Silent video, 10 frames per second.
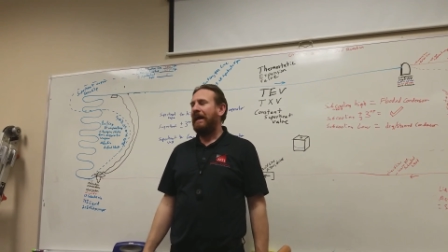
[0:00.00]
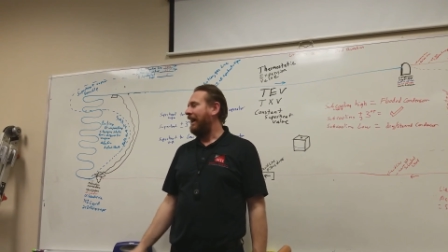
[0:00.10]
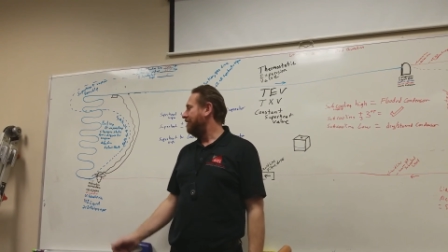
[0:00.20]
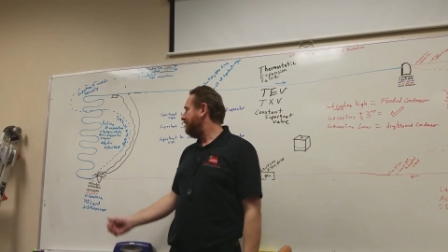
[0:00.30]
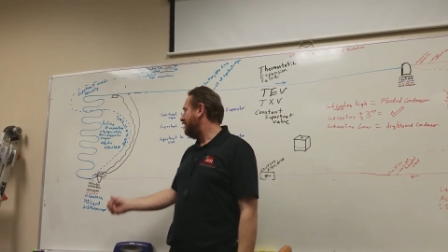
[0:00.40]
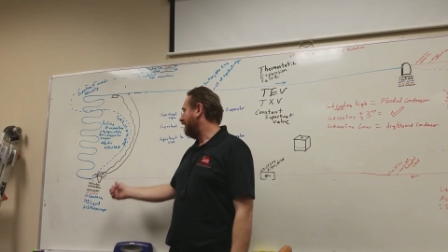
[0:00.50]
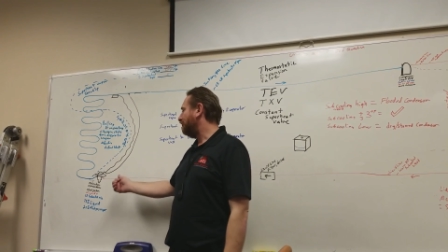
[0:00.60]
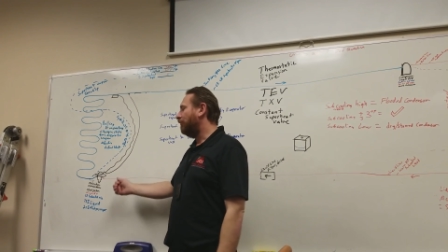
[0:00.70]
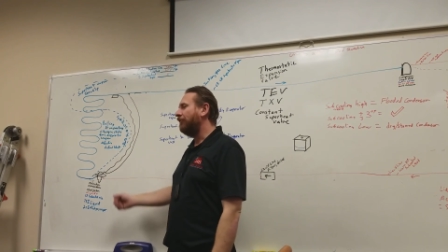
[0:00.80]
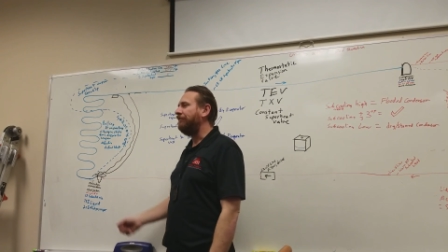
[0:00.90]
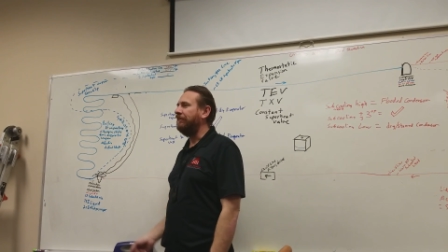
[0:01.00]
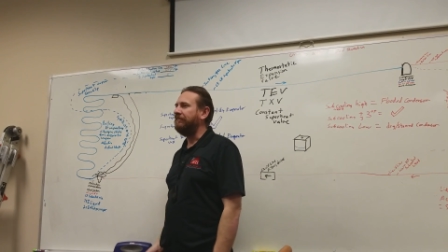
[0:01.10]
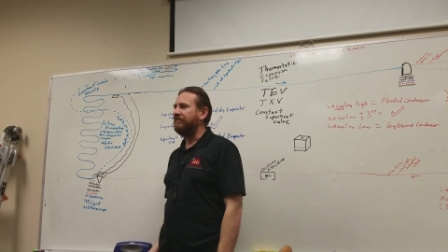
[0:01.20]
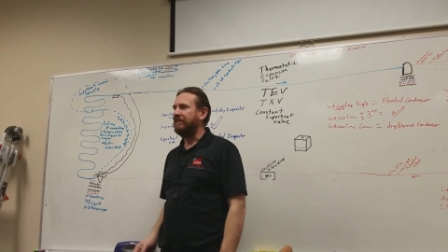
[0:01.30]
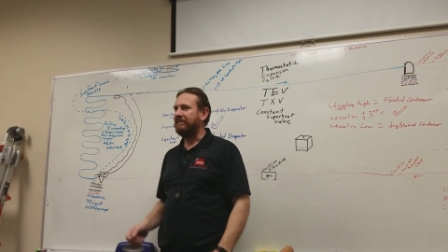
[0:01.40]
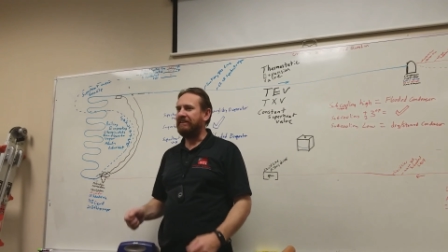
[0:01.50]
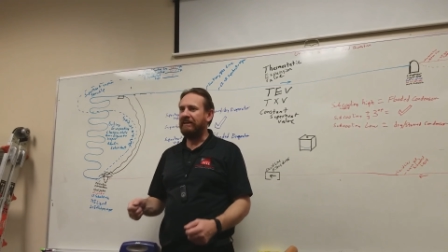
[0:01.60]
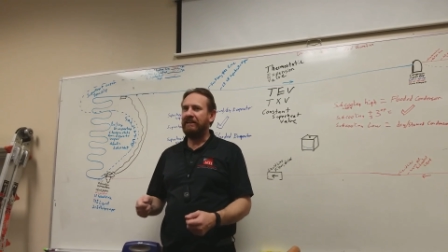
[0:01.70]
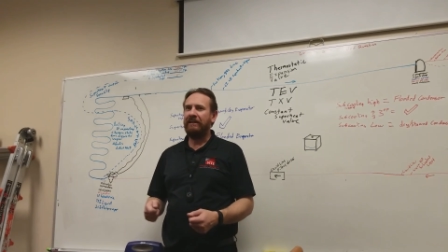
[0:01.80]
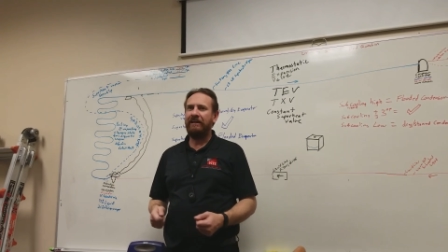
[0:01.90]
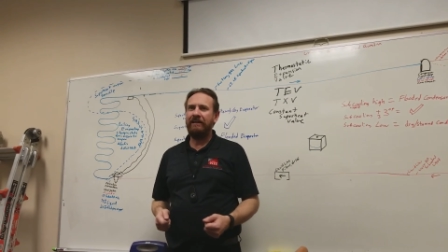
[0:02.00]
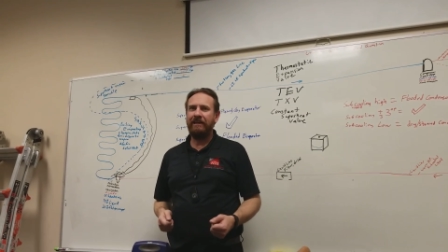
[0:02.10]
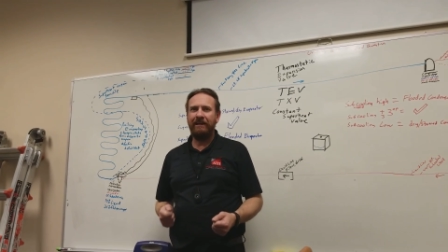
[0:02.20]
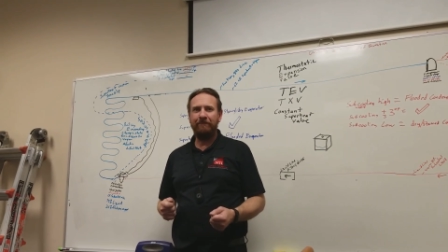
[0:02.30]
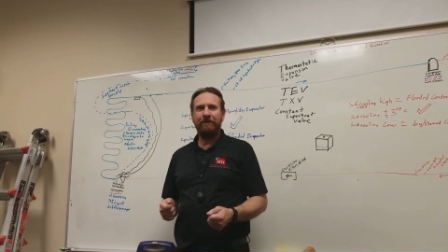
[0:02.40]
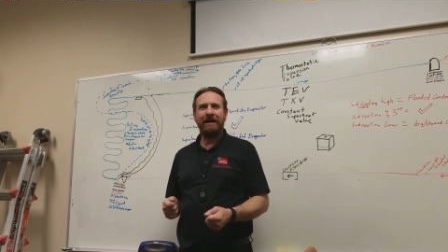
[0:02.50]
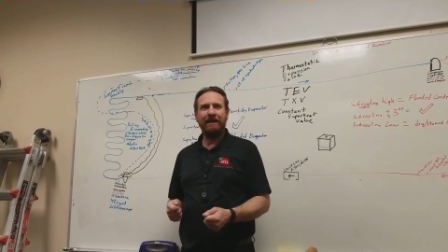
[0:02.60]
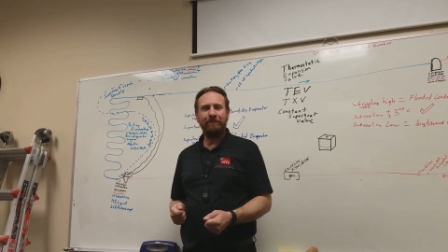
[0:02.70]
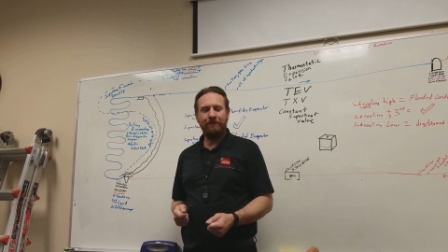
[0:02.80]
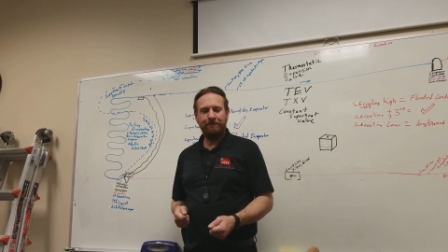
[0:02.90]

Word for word: A fixed orifice is like taking a, a pipe